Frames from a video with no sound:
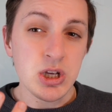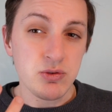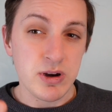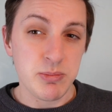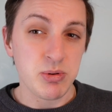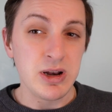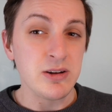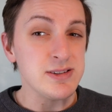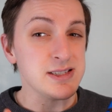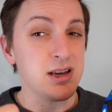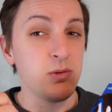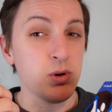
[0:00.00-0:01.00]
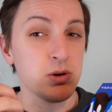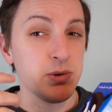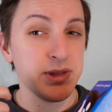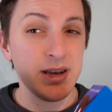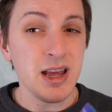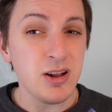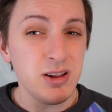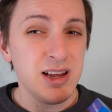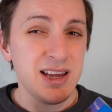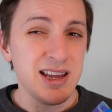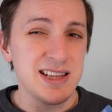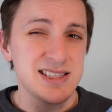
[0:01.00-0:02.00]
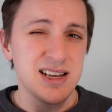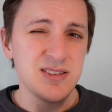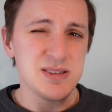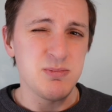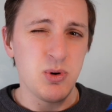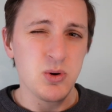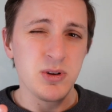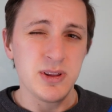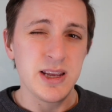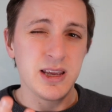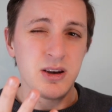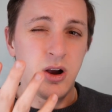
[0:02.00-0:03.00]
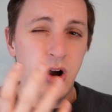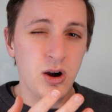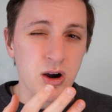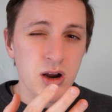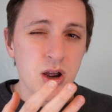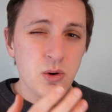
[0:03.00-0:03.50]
try to pronounce a word with an L, it sounds more like an R,